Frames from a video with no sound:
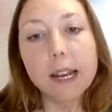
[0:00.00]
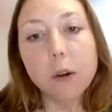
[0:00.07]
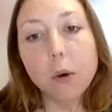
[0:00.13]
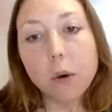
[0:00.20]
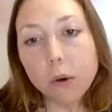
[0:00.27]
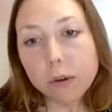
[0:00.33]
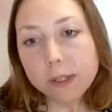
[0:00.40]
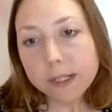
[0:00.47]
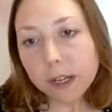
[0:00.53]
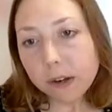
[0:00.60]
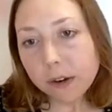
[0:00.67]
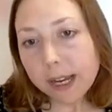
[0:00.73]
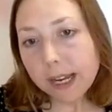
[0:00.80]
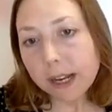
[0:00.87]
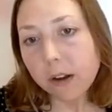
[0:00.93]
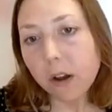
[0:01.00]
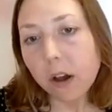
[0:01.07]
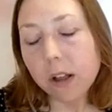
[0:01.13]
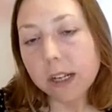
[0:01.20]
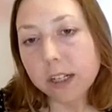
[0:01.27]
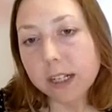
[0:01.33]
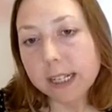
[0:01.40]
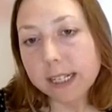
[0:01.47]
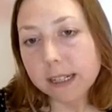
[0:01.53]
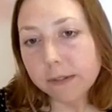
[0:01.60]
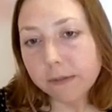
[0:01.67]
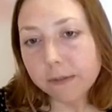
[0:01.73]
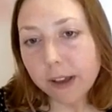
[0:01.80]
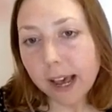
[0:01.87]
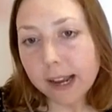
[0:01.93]
It also acknowledges
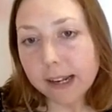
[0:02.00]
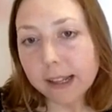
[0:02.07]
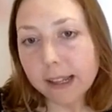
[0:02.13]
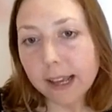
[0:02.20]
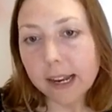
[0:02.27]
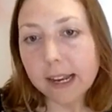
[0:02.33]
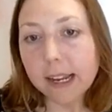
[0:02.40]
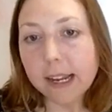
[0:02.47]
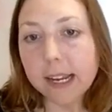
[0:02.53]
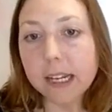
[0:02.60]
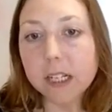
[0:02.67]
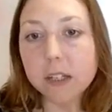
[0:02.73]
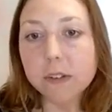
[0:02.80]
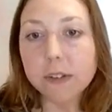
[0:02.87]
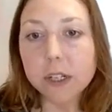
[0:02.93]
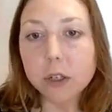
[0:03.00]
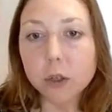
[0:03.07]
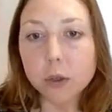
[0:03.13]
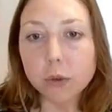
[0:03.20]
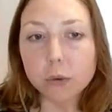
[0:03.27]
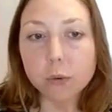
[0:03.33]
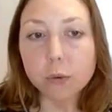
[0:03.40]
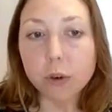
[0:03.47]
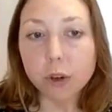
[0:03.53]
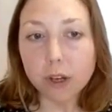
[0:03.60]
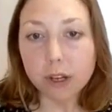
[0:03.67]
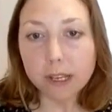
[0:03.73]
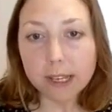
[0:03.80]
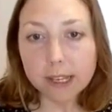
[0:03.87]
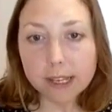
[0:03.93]
the fact that individual
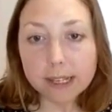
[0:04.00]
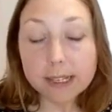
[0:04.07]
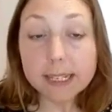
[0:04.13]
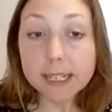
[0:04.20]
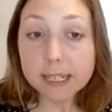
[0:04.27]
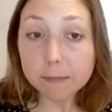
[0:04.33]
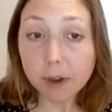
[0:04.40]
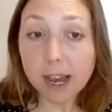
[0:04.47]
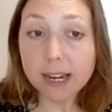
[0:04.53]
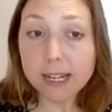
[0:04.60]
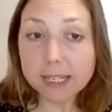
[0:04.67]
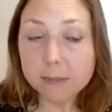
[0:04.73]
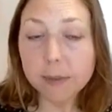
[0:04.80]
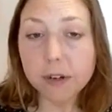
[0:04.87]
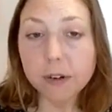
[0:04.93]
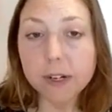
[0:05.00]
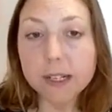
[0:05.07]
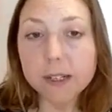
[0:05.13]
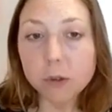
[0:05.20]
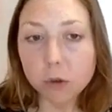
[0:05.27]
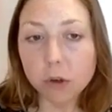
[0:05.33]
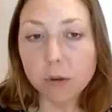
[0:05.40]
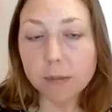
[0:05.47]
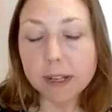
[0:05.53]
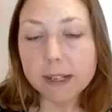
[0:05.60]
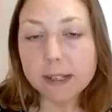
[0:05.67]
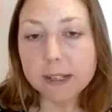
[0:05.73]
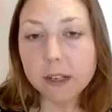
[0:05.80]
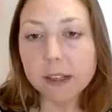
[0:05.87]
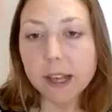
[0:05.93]
workers might experience
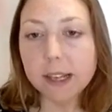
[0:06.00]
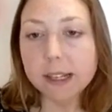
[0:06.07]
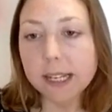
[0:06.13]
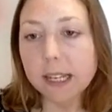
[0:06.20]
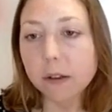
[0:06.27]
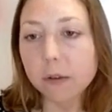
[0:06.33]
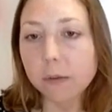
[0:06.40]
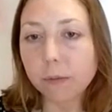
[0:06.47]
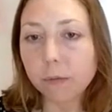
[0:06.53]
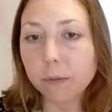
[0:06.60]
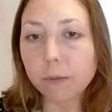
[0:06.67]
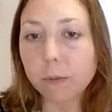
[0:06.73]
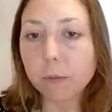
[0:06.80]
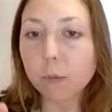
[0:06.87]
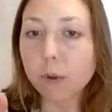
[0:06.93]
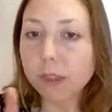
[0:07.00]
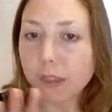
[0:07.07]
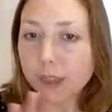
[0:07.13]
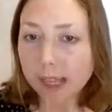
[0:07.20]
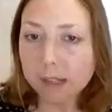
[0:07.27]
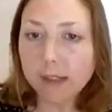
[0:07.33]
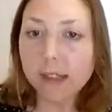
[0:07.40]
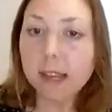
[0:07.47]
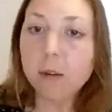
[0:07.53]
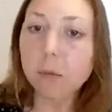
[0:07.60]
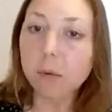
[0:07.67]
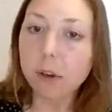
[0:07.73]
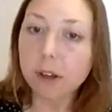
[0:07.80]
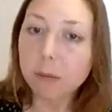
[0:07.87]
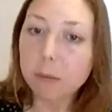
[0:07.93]
trauma. So that's either within
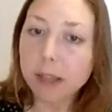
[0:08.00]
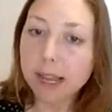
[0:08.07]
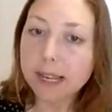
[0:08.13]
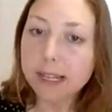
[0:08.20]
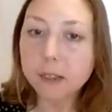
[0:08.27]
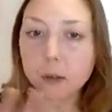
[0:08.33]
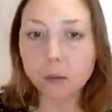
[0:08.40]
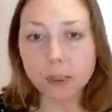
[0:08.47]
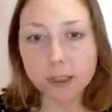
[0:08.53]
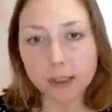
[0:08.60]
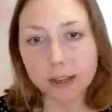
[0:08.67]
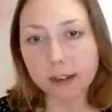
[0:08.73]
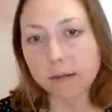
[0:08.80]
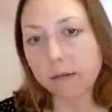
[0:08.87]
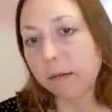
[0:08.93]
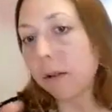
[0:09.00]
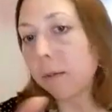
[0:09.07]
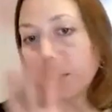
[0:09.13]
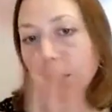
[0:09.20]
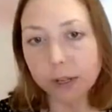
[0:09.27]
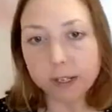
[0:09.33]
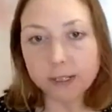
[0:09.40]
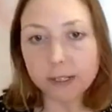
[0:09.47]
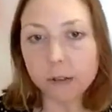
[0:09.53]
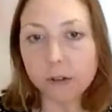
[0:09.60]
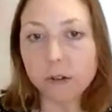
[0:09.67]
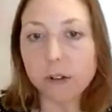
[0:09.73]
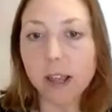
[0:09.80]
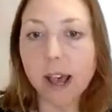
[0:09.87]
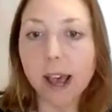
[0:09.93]
their workplace or within
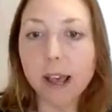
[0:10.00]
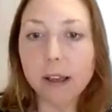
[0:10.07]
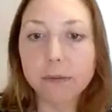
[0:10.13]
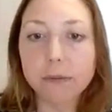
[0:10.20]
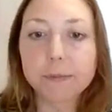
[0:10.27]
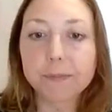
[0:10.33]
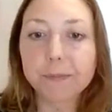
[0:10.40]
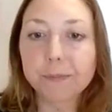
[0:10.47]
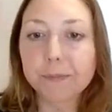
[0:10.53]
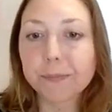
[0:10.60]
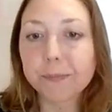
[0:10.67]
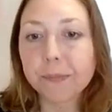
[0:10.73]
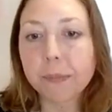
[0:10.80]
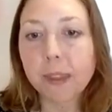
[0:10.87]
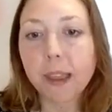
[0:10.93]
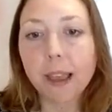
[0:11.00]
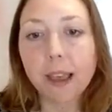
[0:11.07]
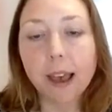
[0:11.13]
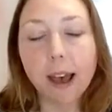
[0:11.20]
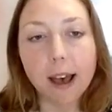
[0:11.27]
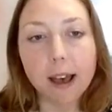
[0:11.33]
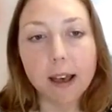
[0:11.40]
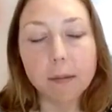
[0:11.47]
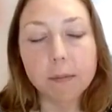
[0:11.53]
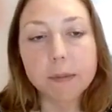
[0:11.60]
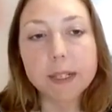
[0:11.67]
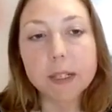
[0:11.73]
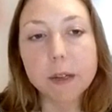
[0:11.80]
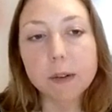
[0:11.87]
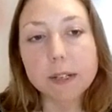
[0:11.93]
personal life.
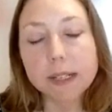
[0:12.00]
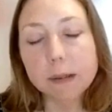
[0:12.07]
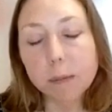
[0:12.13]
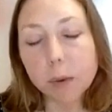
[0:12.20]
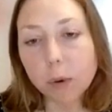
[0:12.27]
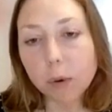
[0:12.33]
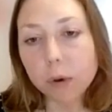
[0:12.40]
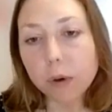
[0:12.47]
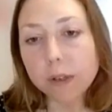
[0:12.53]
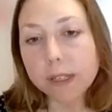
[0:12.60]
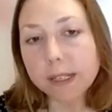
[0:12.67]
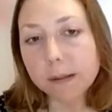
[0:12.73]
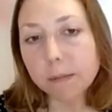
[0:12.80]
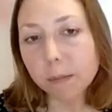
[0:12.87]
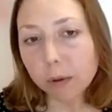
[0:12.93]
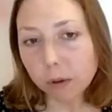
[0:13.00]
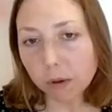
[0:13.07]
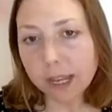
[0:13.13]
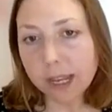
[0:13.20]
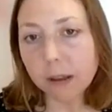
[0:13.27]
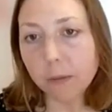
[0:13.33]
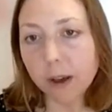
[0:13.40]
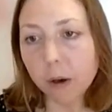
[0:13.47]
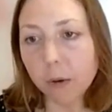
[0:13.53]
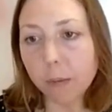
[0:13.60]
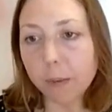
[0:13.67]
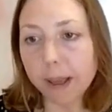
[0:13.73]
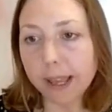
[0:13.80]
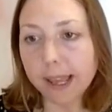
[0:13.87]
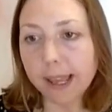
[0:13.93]
So it supports employee
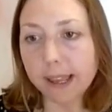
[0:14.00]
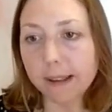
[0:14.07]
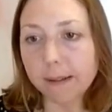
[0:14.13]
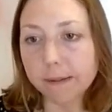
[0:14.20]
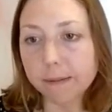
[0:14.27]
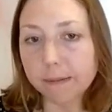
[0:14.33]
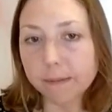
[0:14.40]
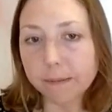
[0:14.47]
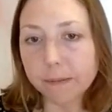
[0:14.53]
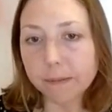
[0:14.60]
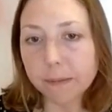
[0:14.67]
wellbeing.